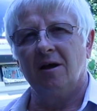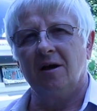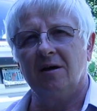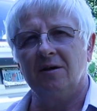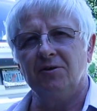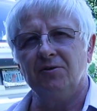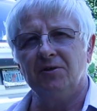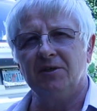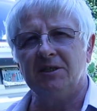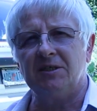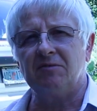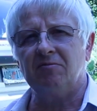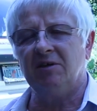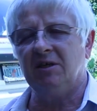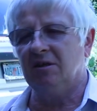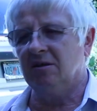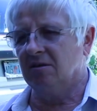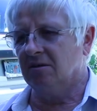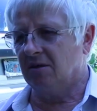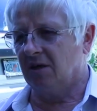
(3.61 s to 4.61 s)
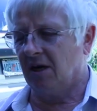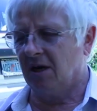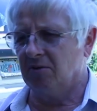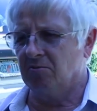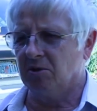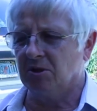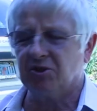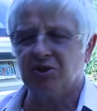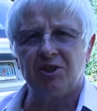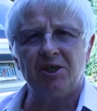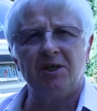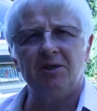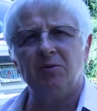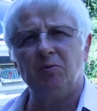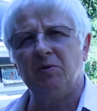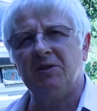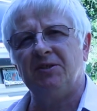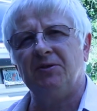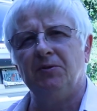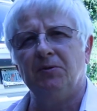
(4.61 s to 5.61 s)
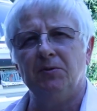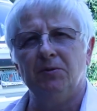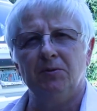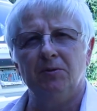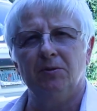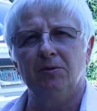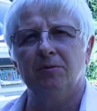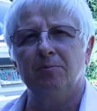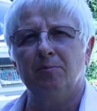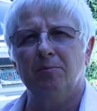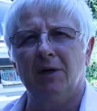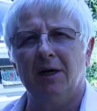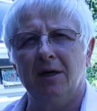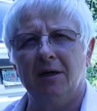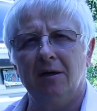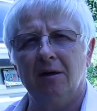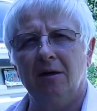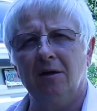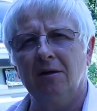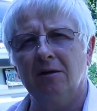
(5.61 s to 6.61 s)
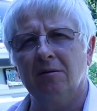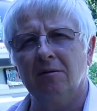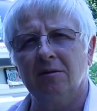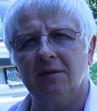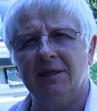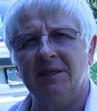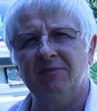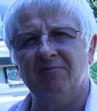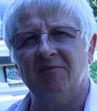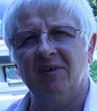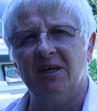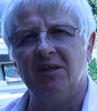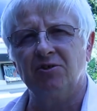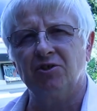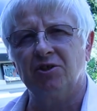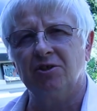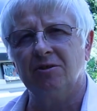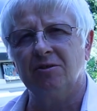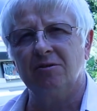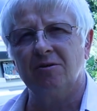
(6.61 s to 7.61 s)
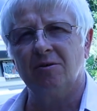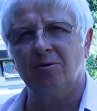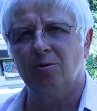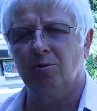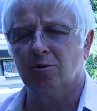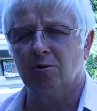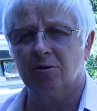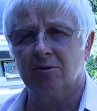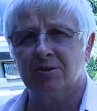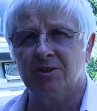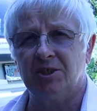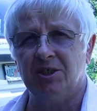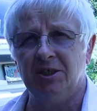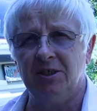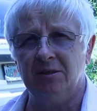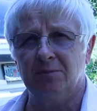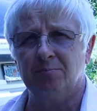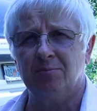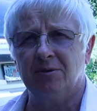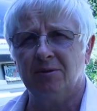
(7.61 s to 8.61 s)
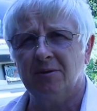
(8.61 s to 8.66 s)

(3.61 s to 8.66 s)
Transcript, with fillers: In this video I will share with you my little invention or tip